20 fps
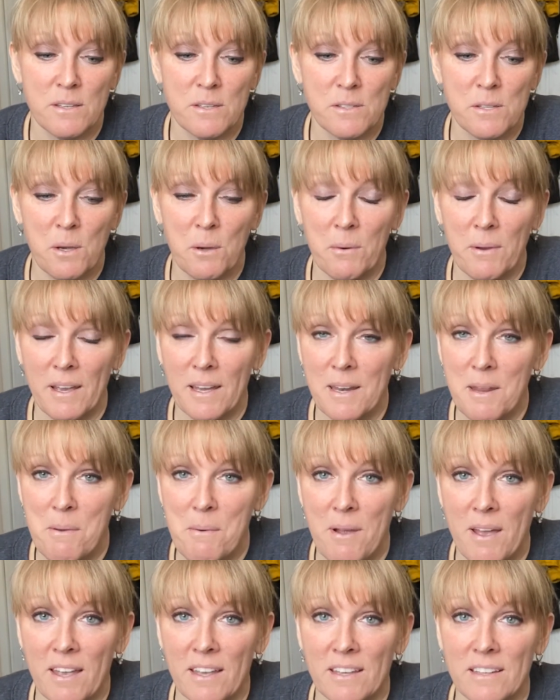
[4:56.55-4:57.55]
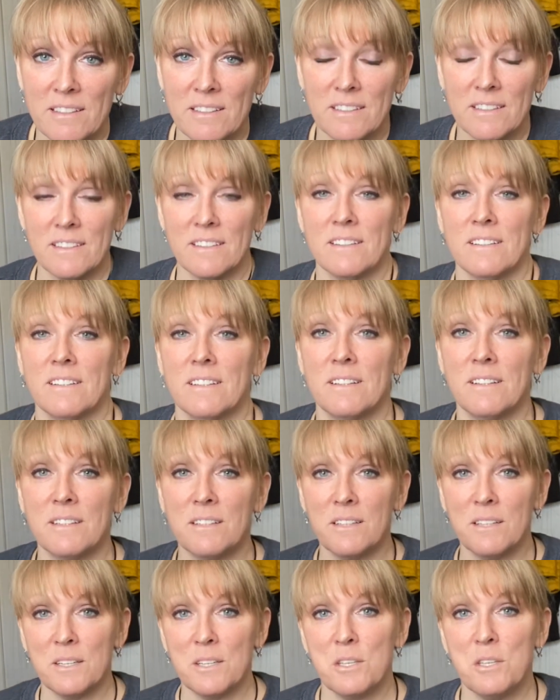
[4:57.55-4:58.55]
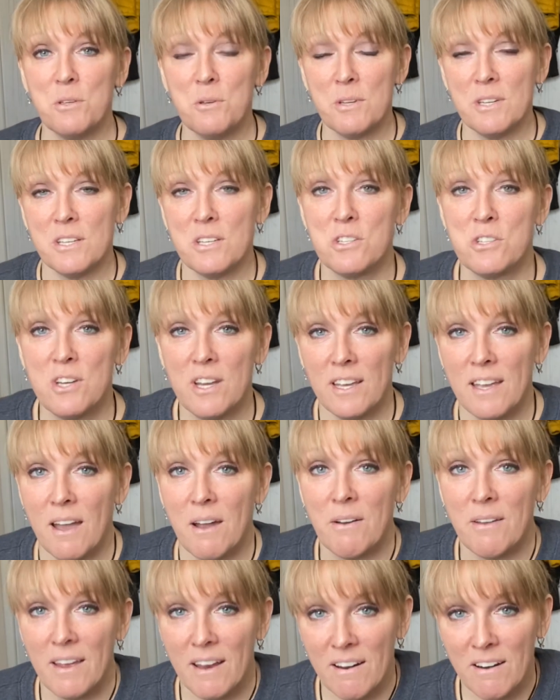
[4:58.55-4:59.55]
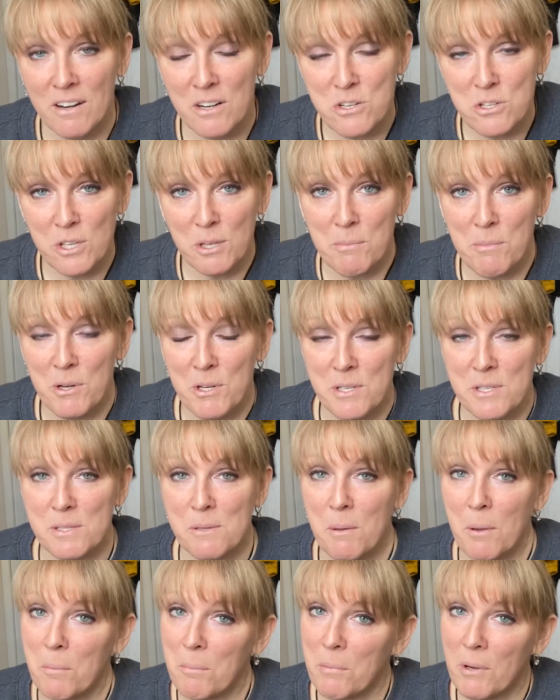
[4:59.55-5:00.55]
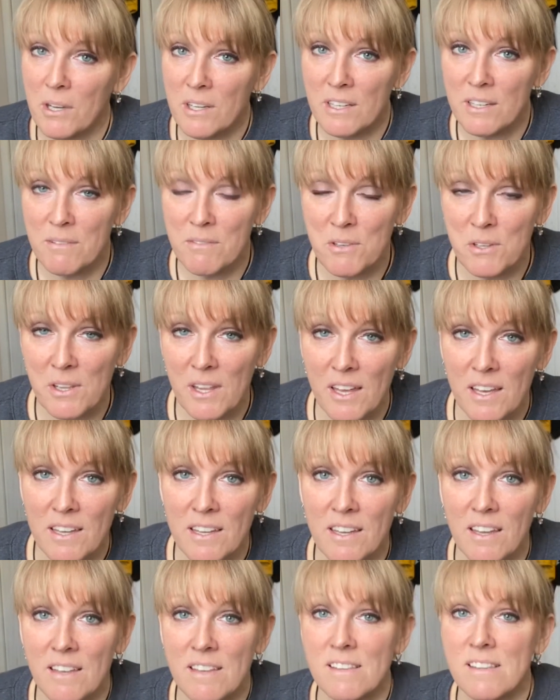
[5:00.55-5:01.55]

So anyway, You can check out Erik Schlimmer's book if you like.